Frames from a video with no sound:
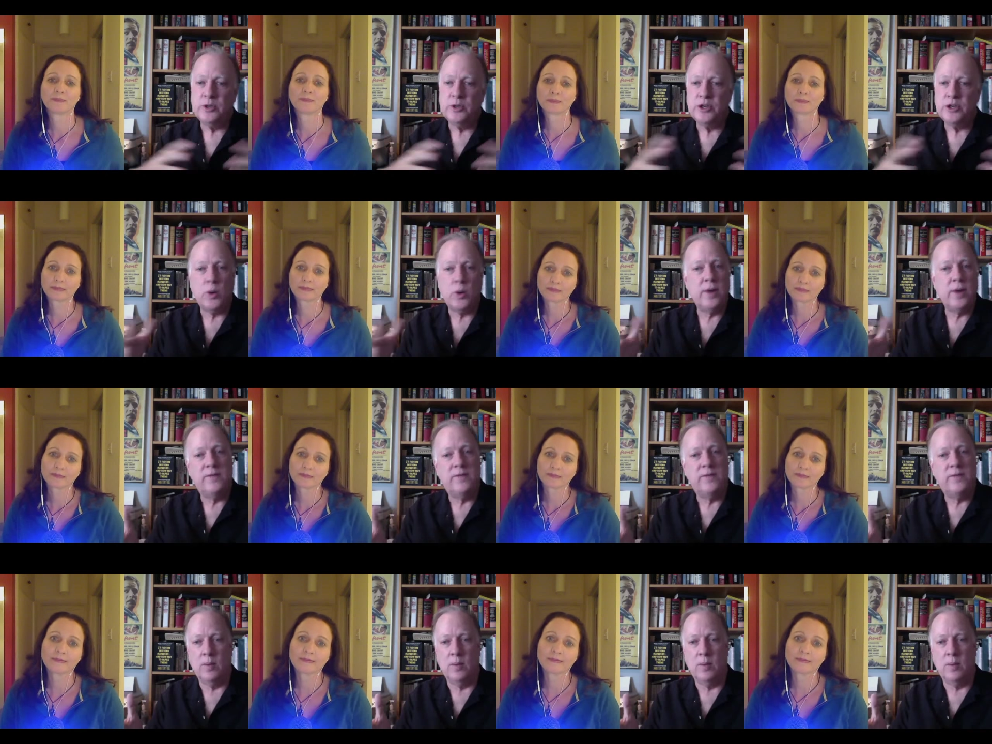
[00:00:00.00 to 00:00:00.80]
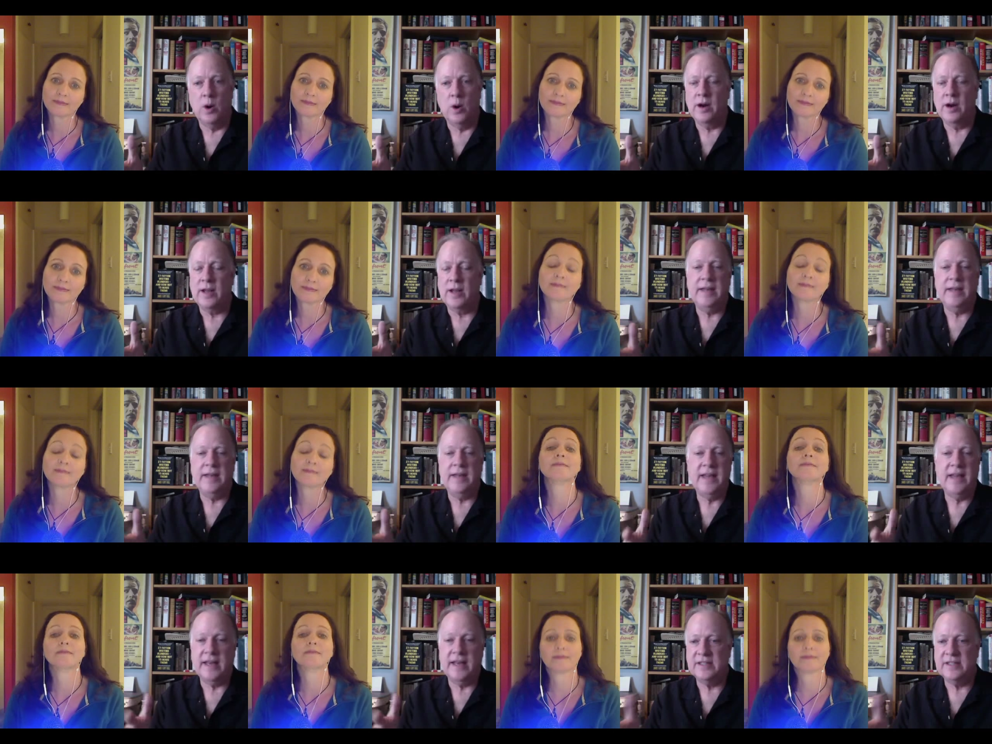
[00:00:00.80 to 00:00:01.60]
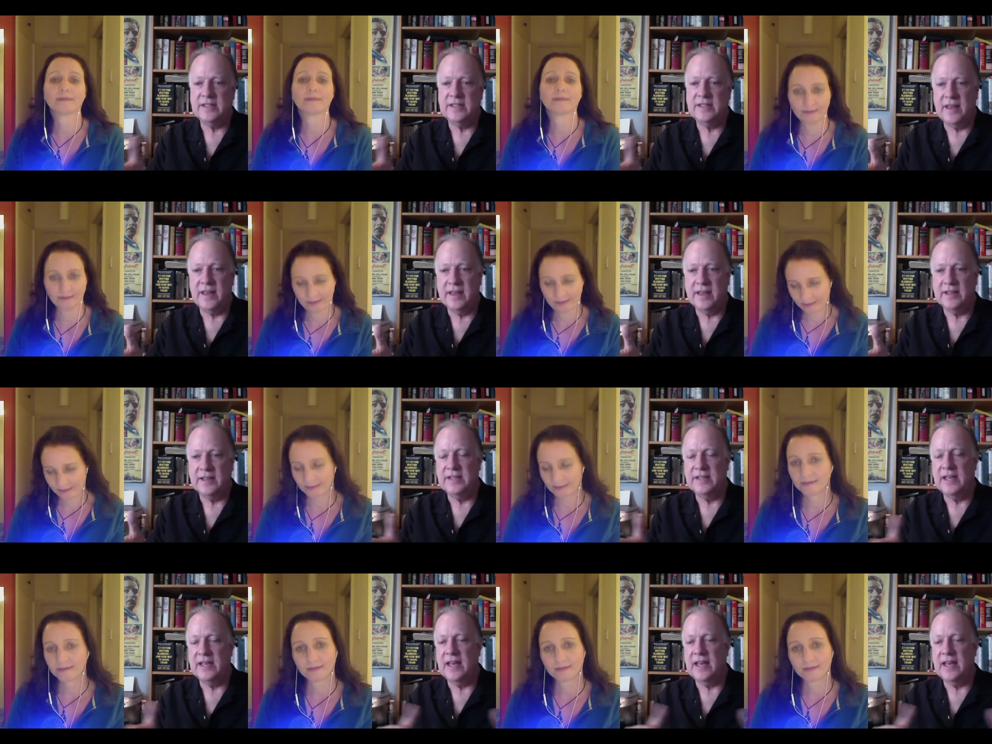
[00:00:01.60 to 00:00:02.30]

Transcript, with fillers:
Speaker 1: short form work and mm. test things.